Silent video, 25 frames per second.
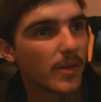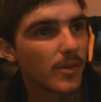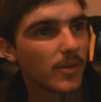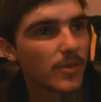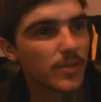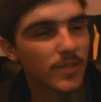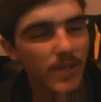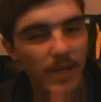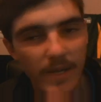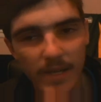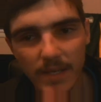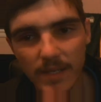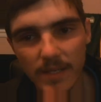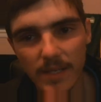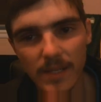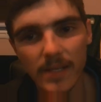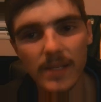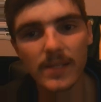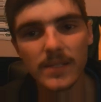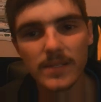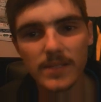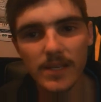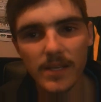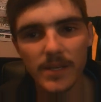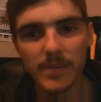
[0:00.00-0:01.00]
looks like it
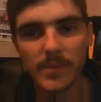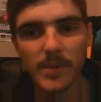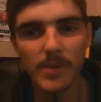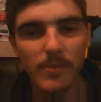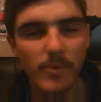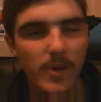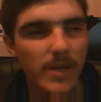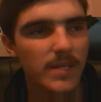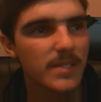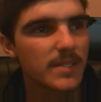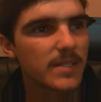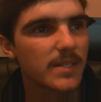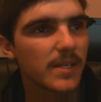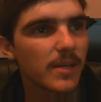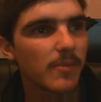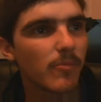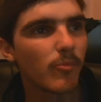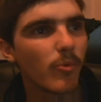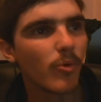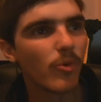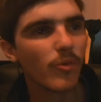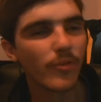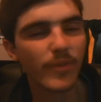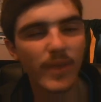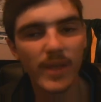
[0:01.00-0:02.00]
is going to be Westie and
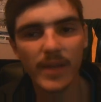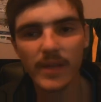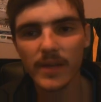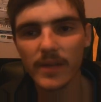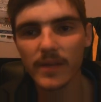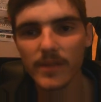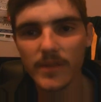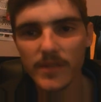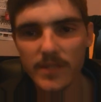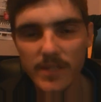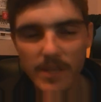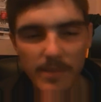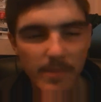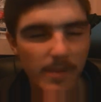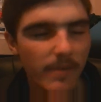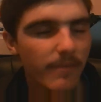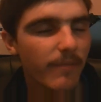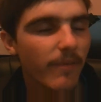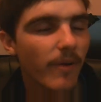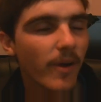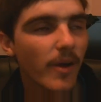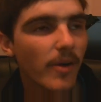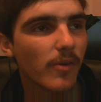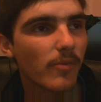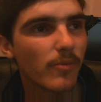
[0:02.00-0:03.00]
Wallsend in the
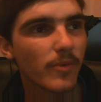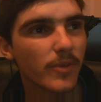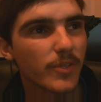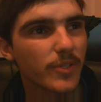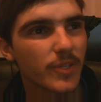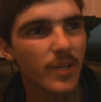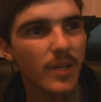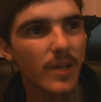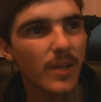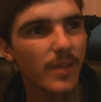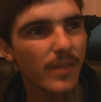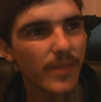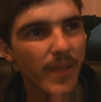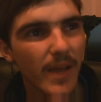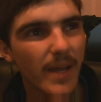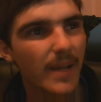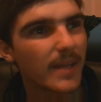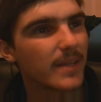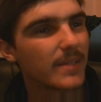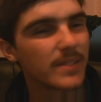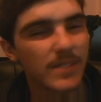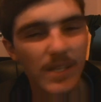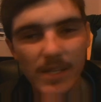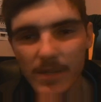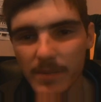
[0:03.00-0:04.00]
semi-final, which that
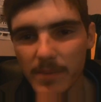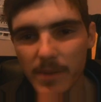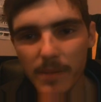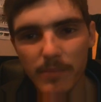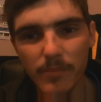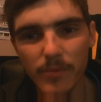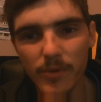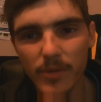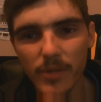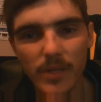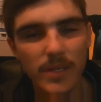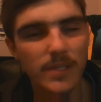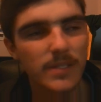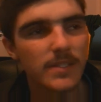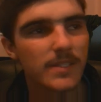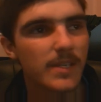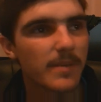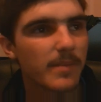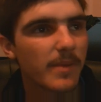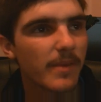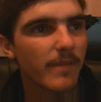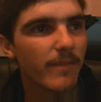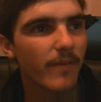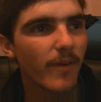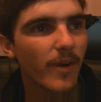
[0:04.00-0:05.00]
is going to be a brilliant
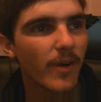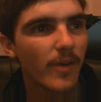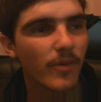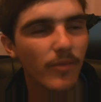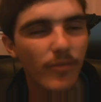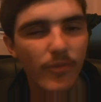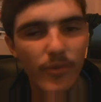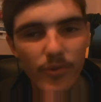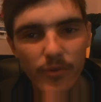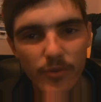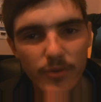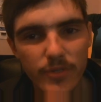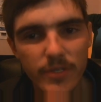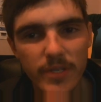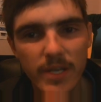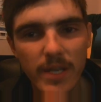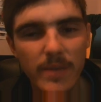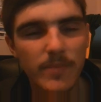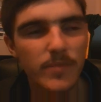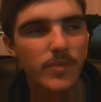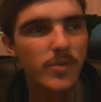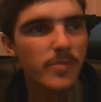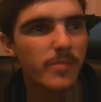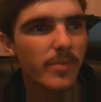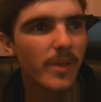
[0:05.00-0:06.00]
semi-final. 2
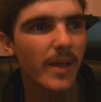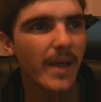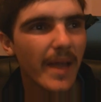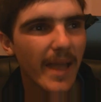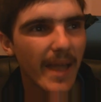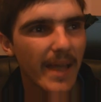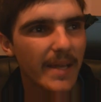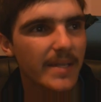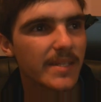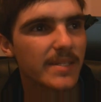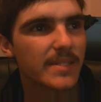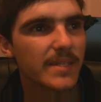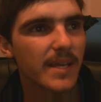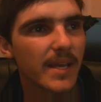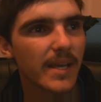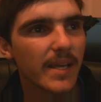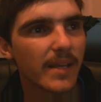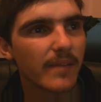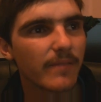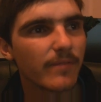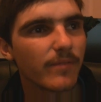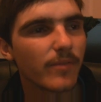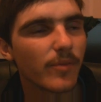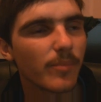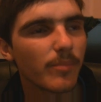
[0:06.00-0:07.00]
teams who play
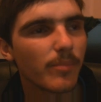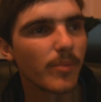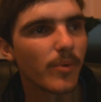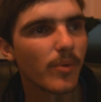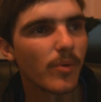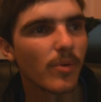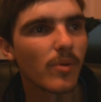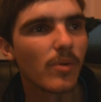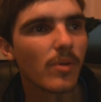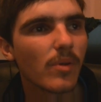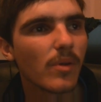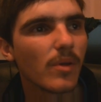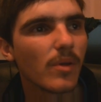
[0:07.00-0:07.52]
entertaining football.